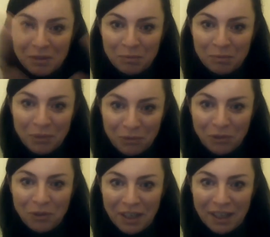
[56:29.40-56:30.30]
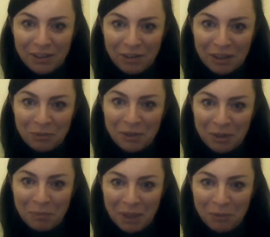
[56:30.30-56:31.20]
before like going with a
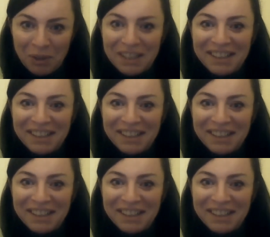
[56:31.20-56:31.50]
big one?